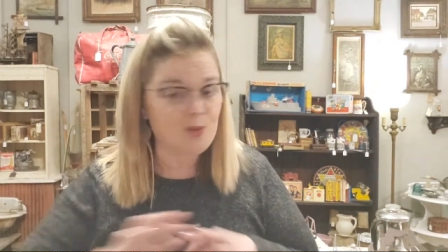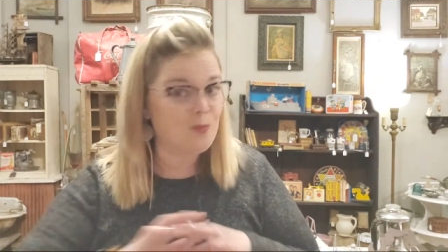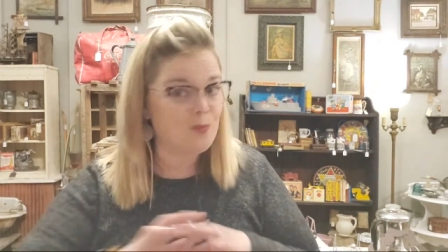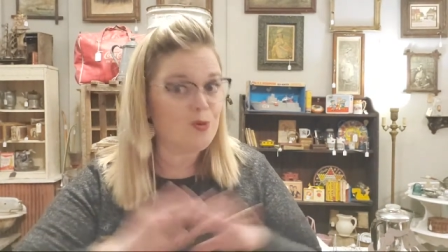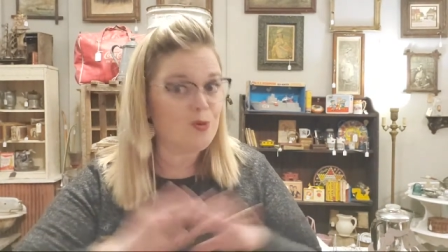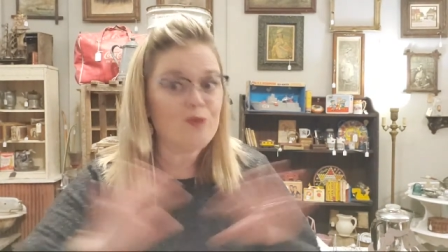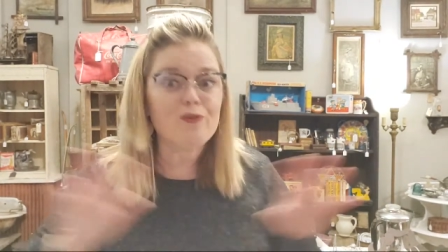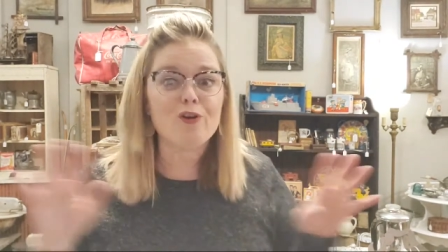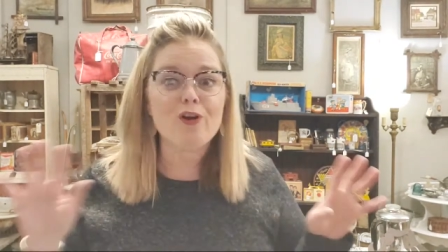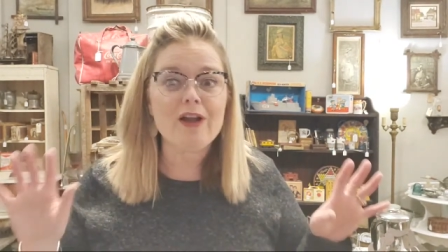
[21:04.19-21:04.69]

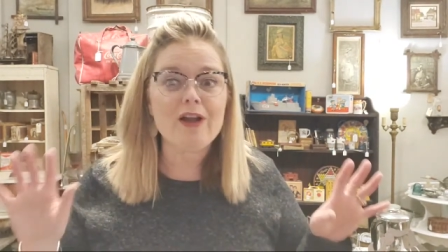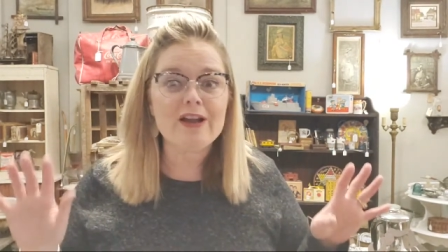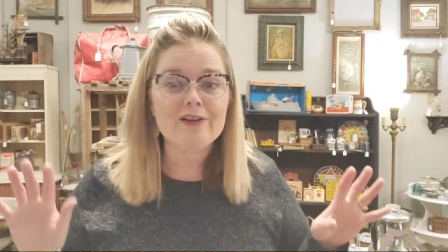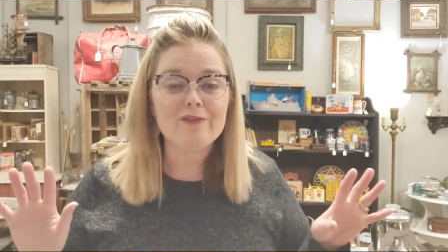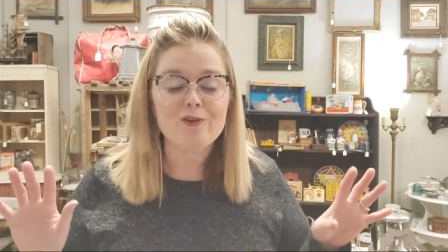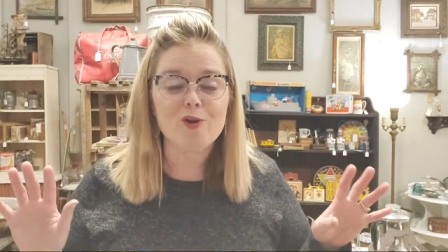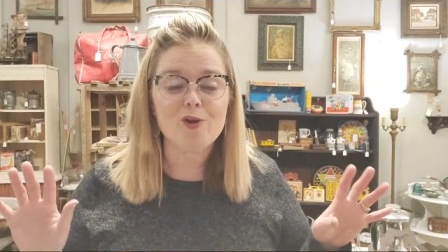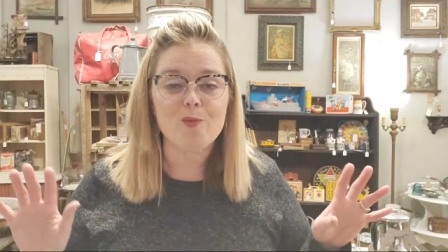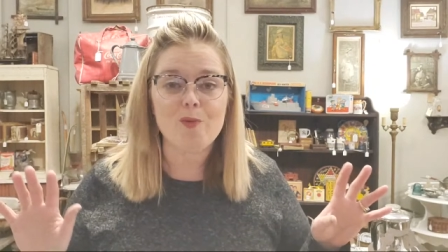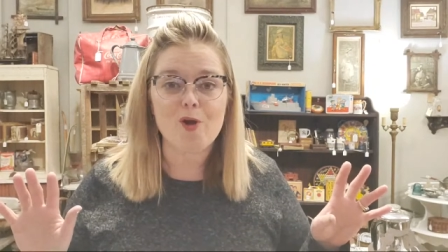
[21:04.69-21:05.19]
move her out of
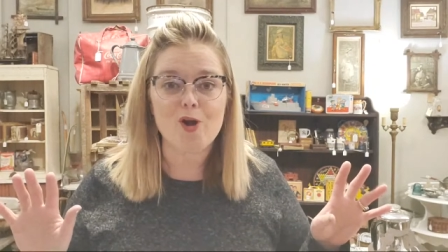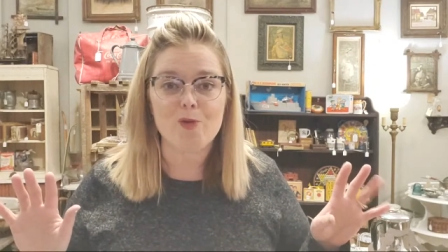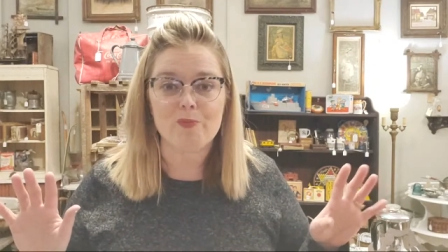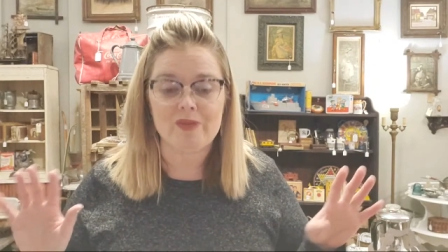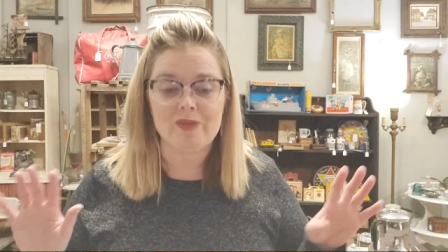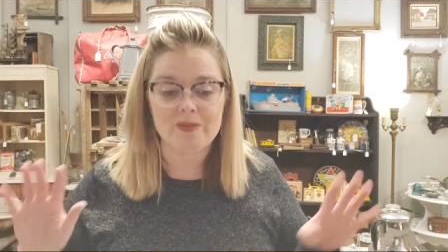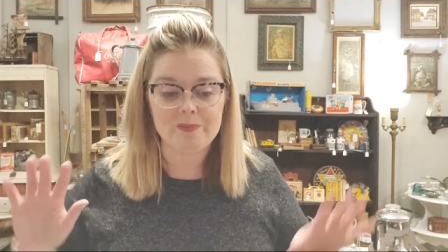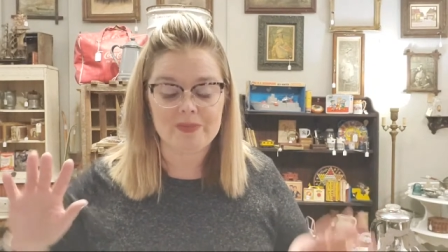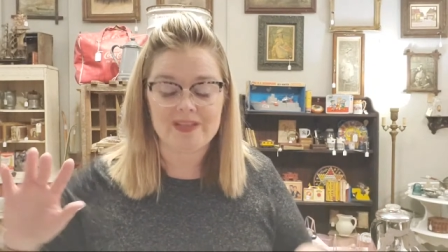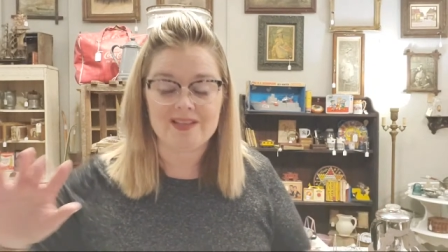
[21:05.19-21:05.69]
her
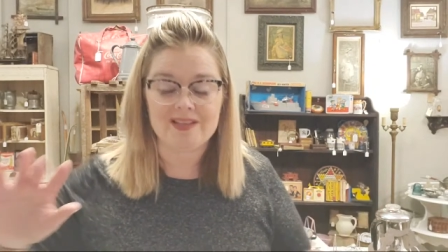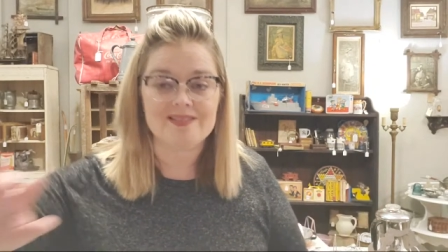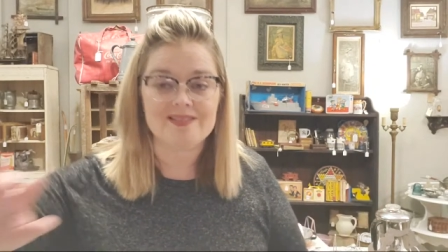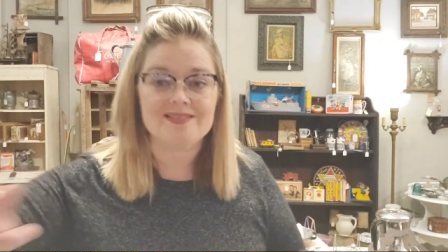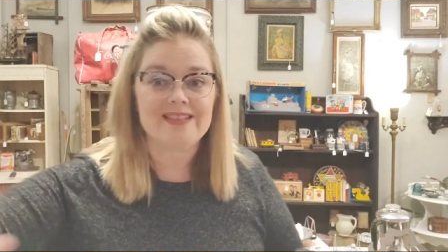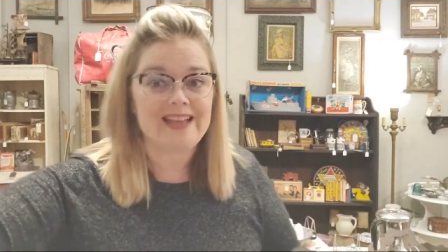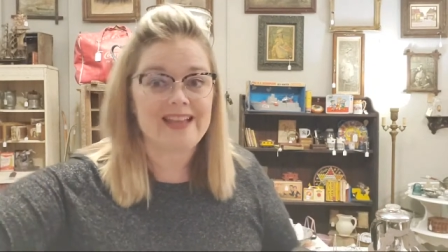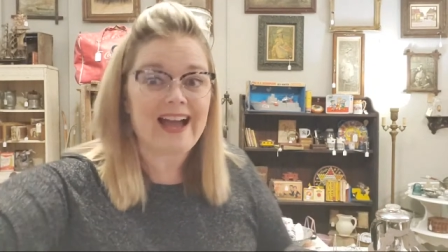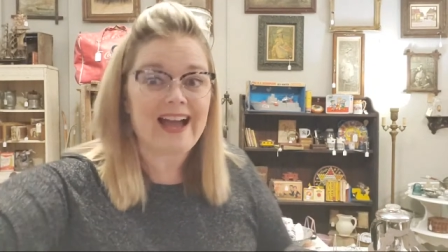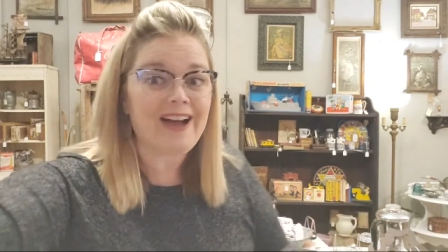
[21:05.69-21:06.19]
apartment because
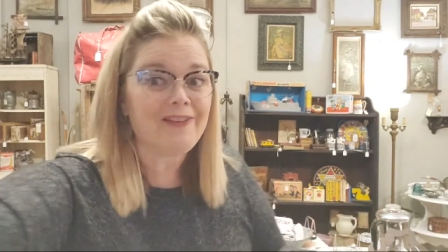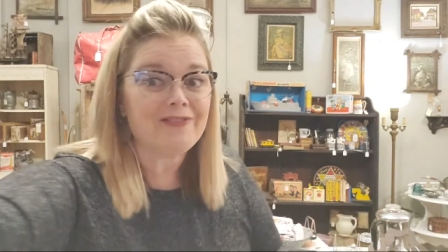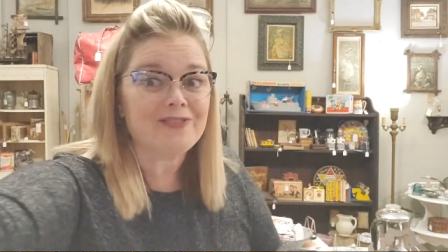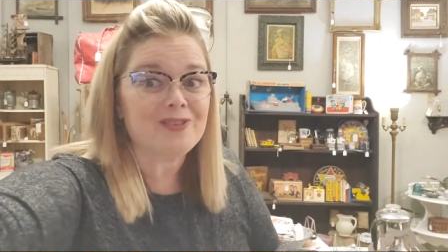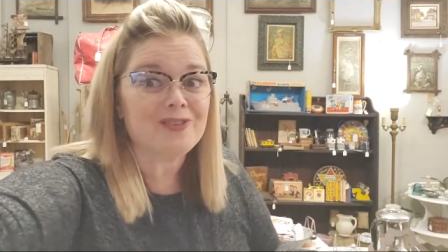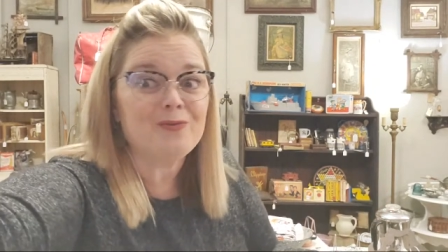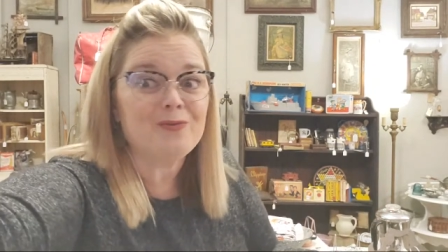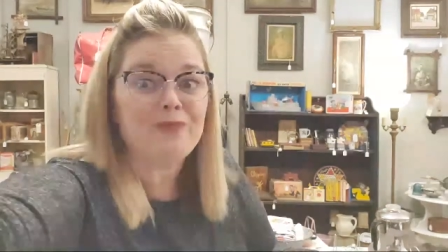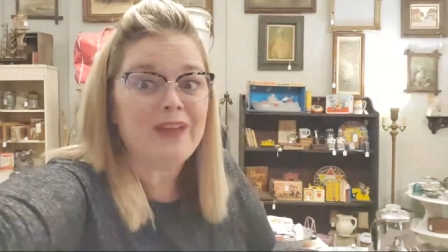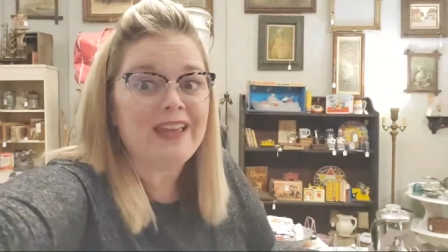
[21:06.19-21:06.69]
they have
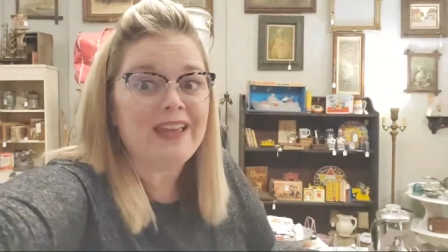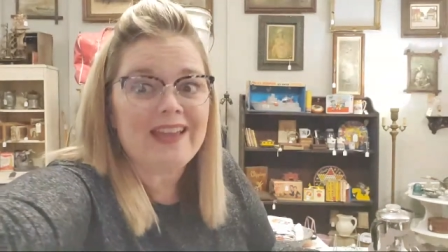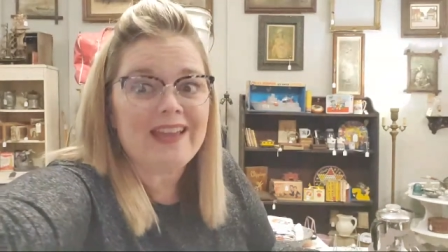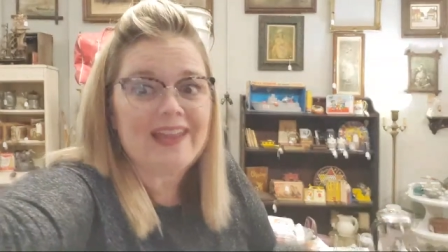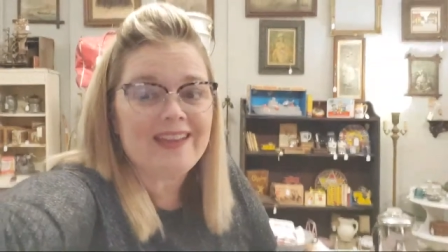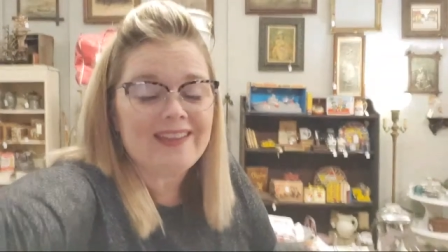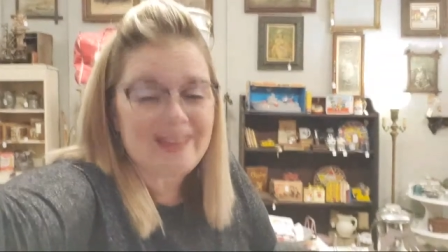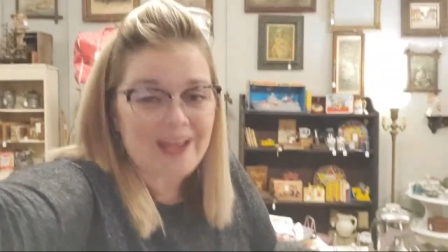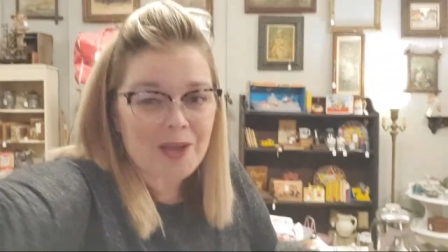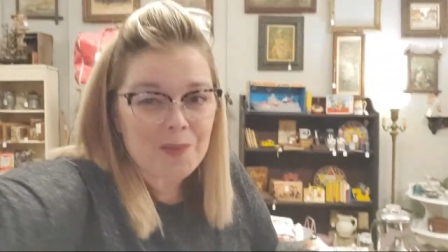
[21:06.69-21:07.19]
to
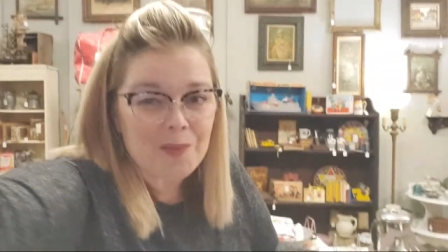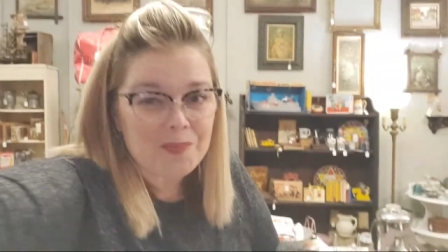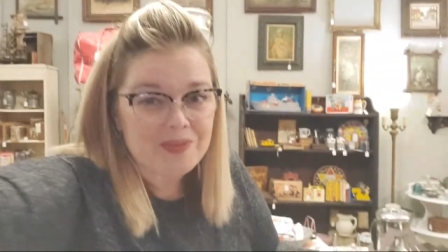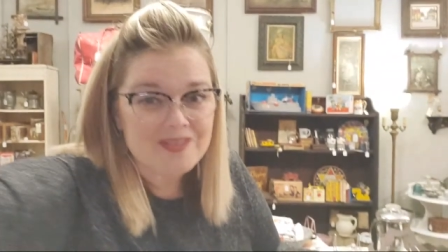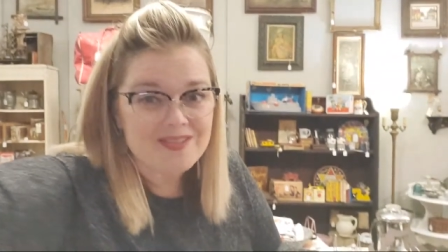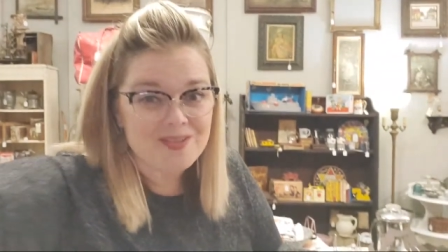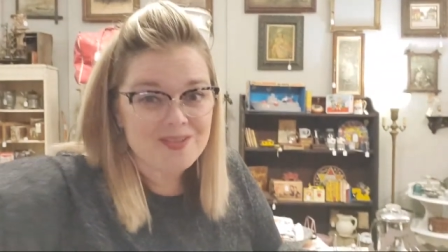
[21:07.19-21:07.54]
vacate campus.